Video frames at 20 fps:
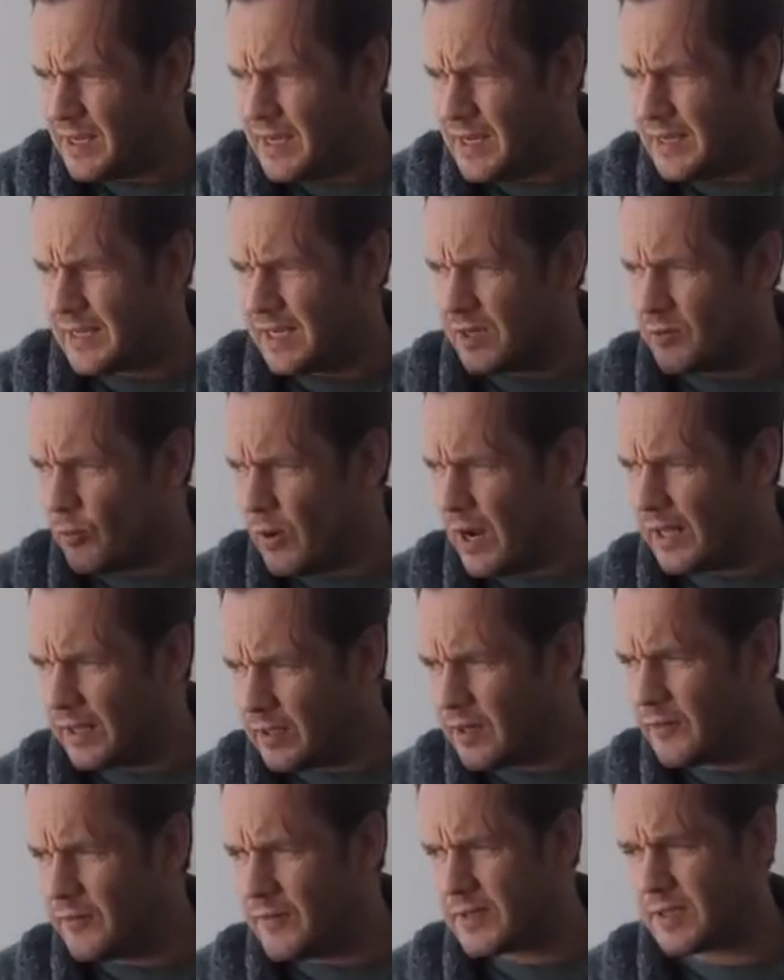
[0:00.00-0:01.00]
He says
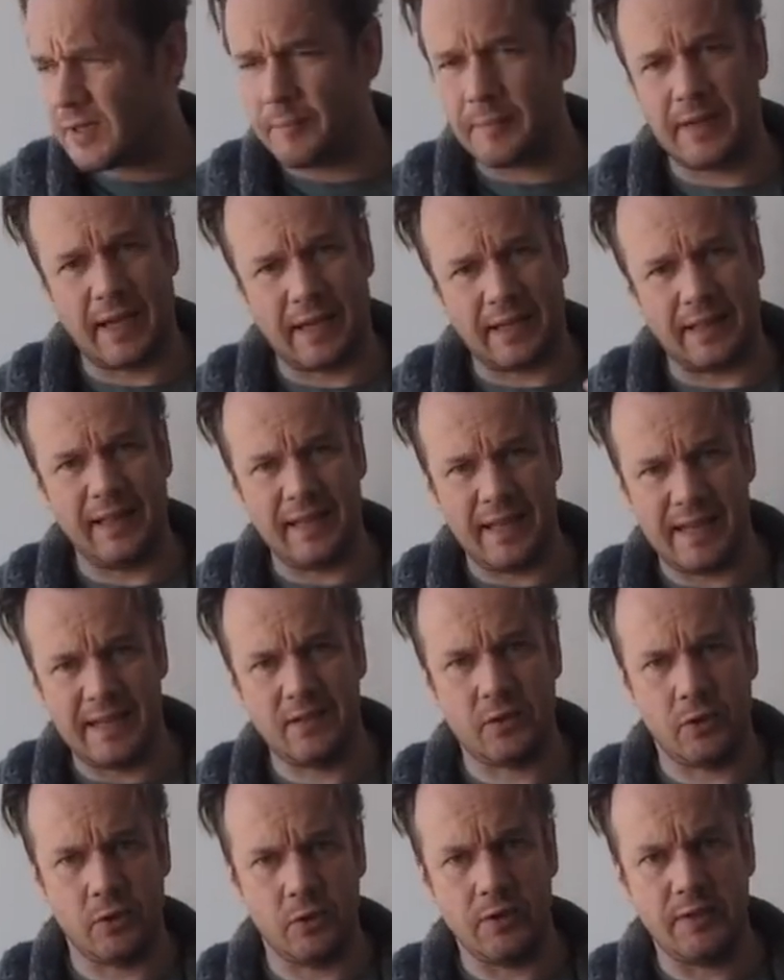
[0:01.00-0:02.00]
relativism can lead
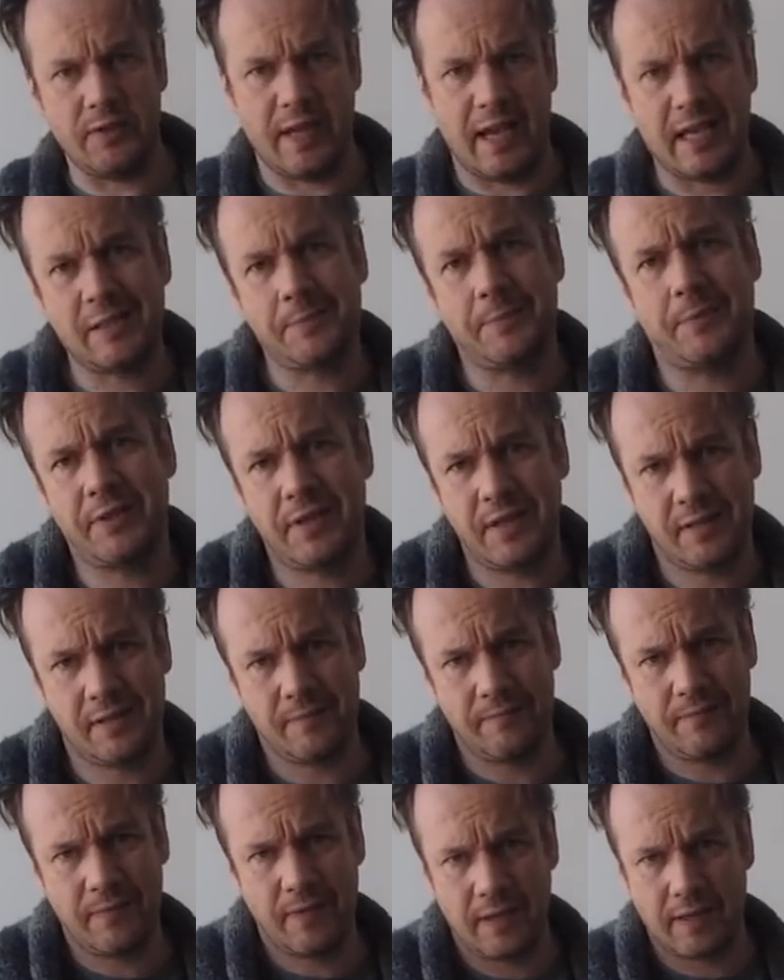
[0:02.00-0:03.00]
to
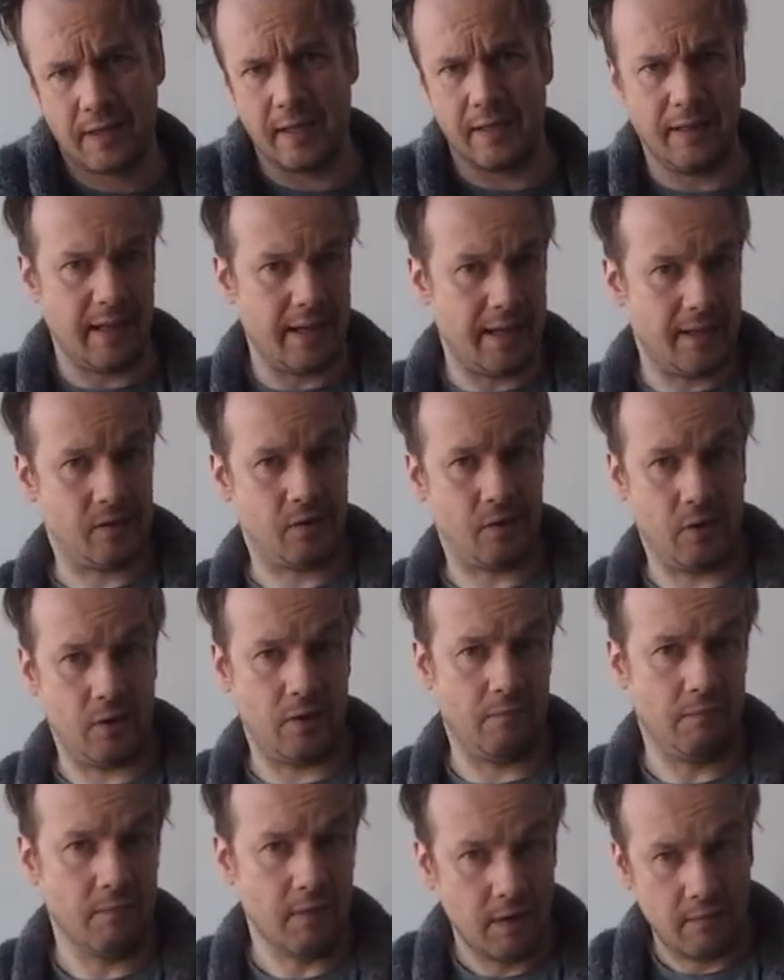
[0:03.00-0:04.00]
despotism, can lead
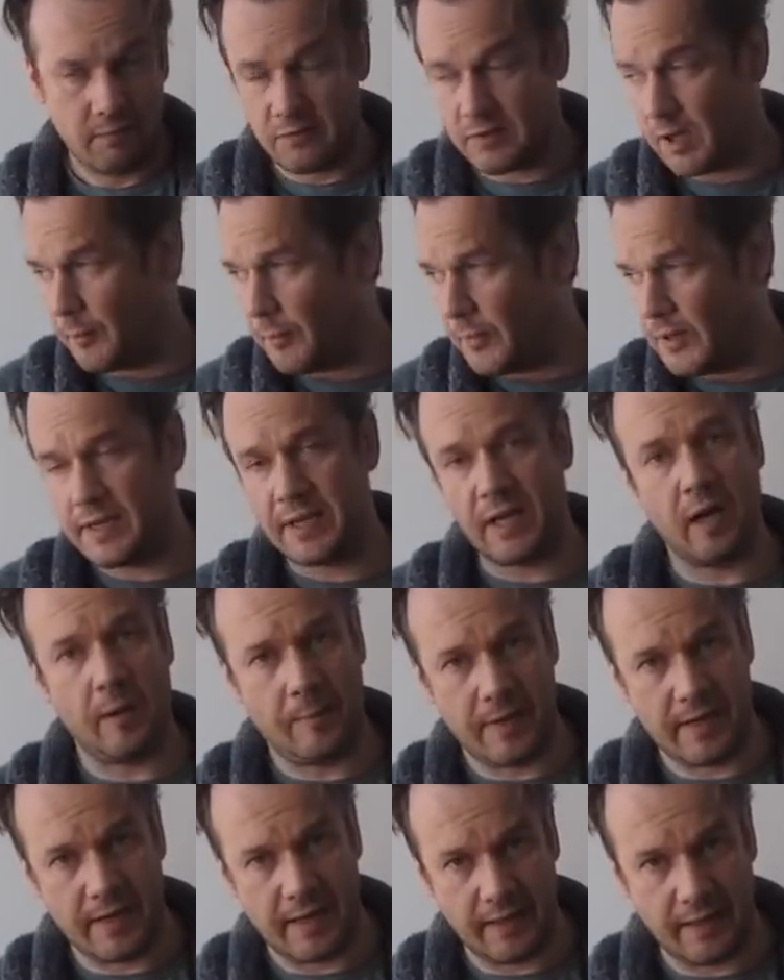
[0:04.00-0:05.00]
to somebody
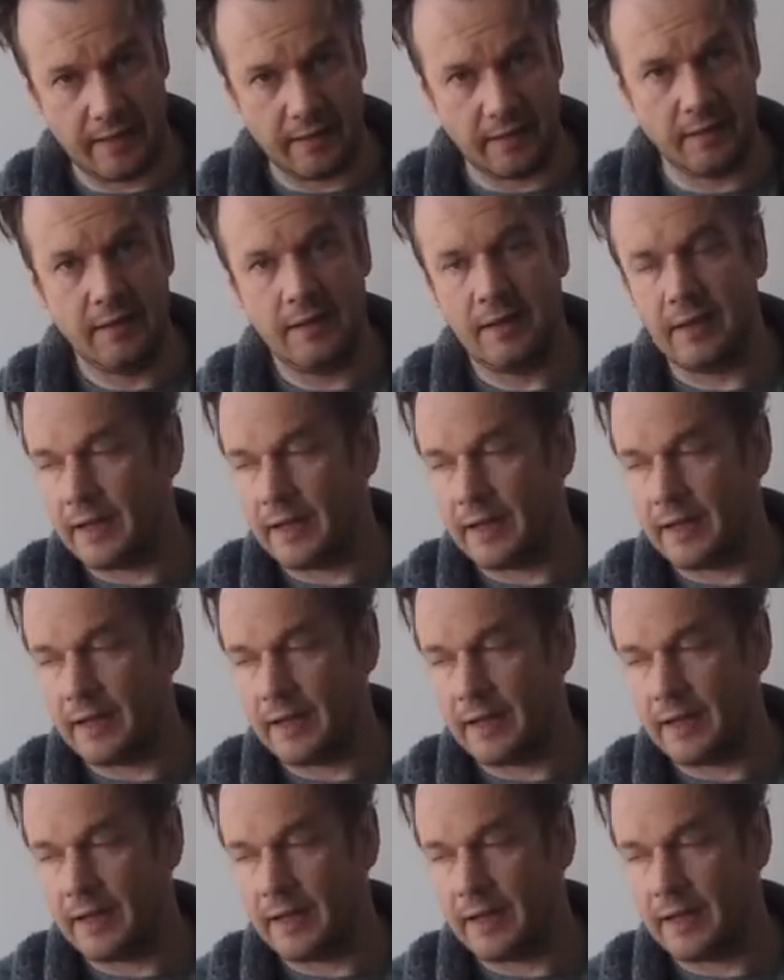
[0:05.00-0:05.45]
coming in